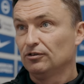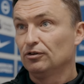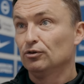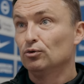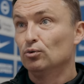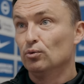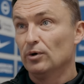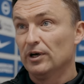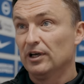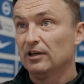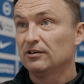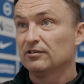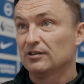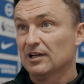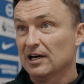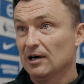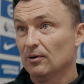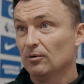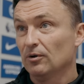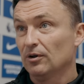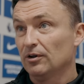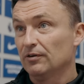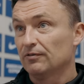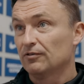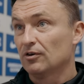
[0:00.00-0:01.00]
2 weeks
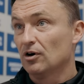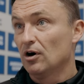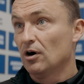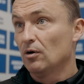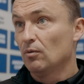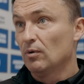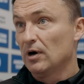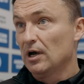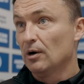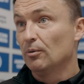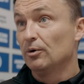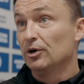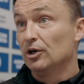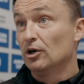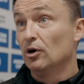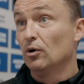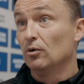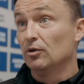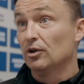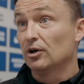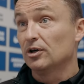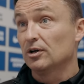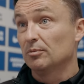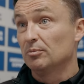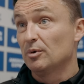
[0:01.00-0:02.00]
now that they've got where we
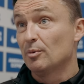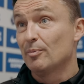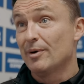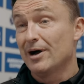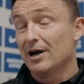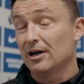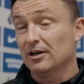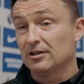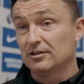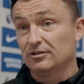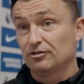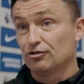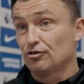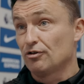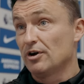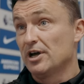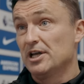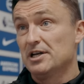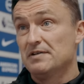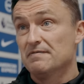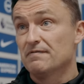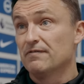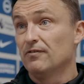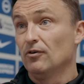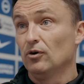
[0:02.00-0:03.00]
know they can be back
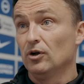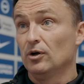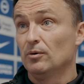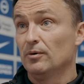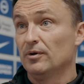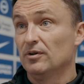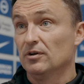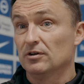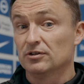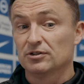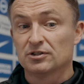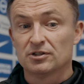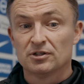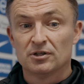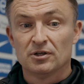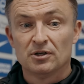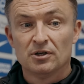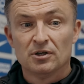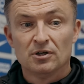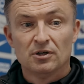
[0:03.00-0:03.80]
training fully with us.